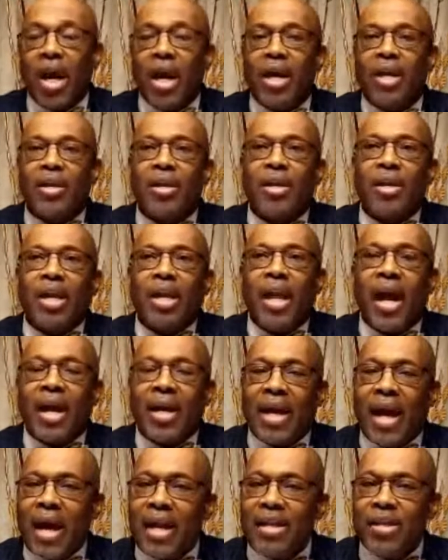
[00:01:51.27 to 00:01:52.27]
And
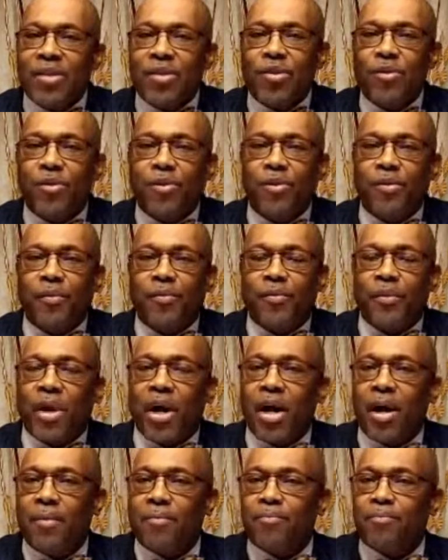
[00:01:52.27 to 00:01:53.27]
I got into
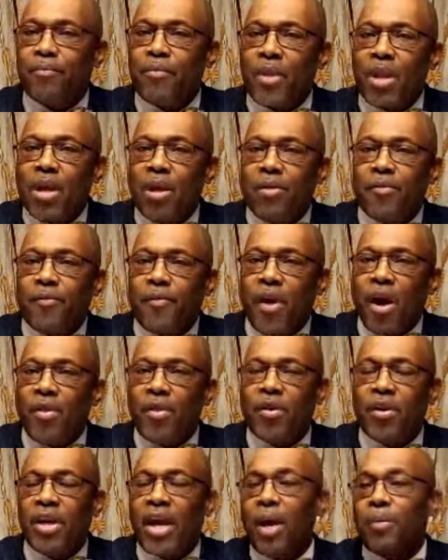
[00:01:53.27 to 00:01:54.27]

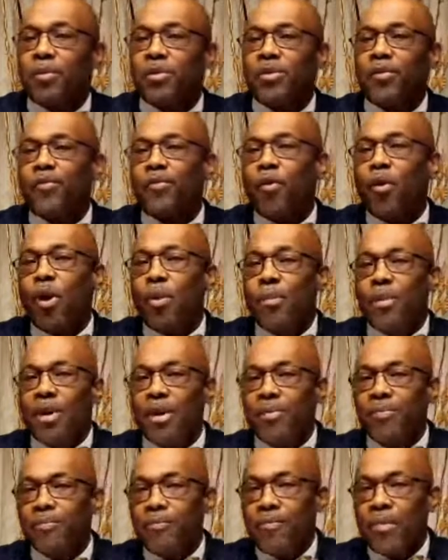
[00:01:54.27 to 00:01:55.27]
fatherhood. I was a
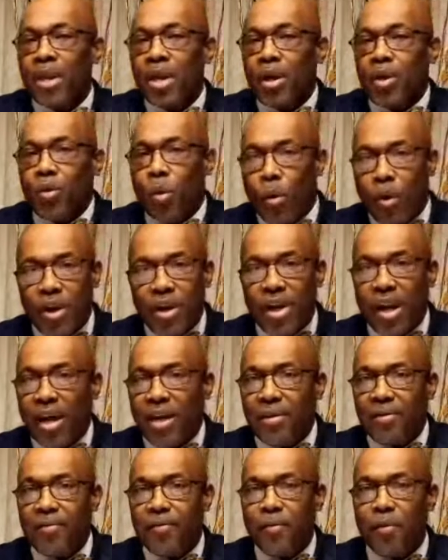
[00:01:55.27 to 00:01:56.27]
former
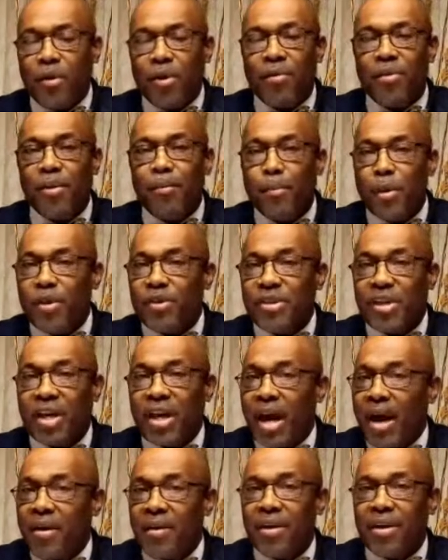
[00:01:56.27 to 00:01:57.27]
coordinator for the
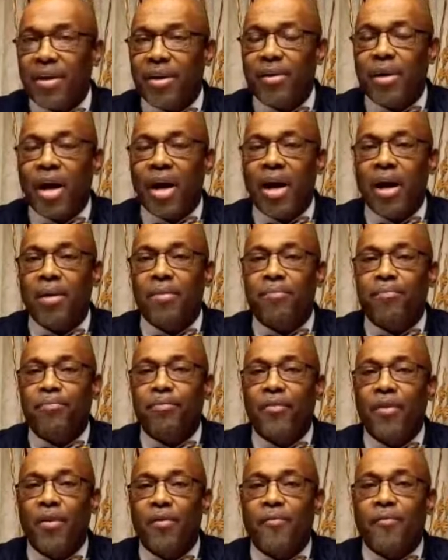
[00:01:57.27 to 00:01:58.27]
Mercer County
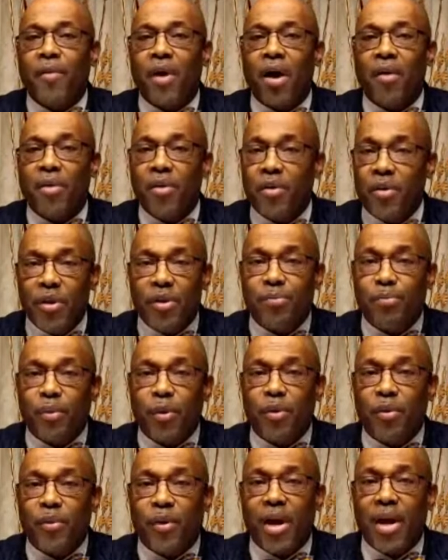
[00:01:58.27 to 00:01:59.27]

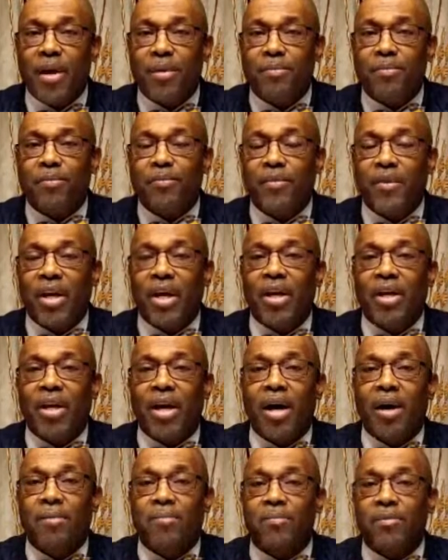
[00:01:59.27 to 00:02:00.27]
fatherhood program
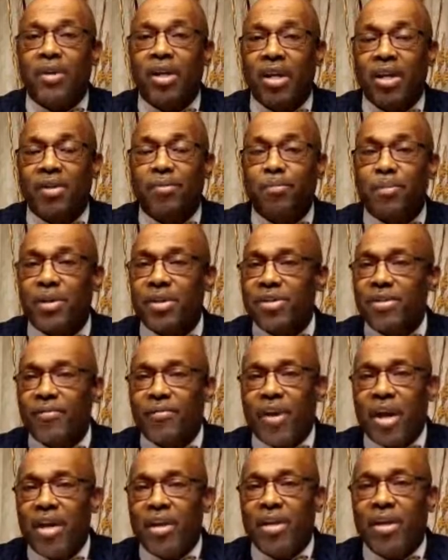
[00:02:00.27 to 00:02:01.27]
in here in
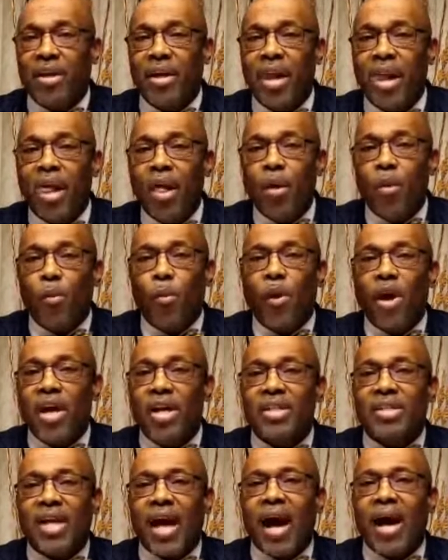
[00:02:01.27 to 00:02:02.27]
Pennsylvania,
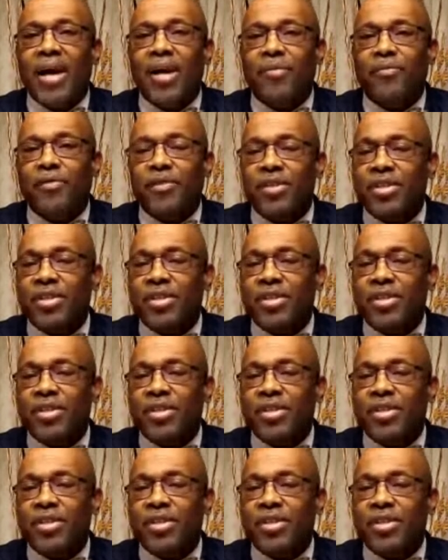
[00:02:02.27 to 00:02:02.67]
whereas I